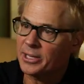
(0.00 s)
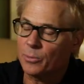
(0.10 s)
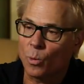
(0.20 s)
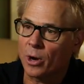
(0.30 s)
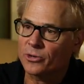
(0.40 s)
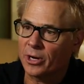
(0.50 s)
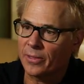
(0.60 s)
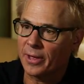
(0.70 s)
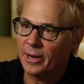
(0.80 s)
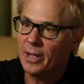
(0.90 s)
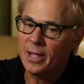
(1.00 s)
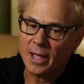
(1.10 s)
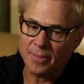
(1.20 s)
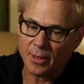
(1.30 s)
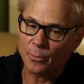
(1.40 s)
I didn't watch anything.
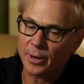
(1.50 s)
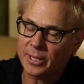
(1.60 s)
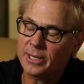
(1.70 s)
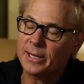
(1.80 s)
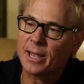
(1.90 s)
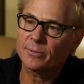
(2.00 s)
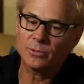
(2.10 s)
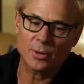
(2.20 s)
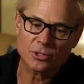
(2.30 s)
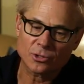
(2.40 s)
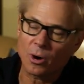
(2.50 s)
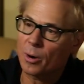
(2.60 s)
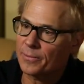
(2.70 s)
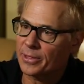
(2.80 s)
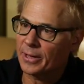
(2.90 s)
And then when I didn't have to, I saw
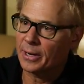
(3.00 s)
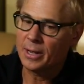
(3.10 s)
everything.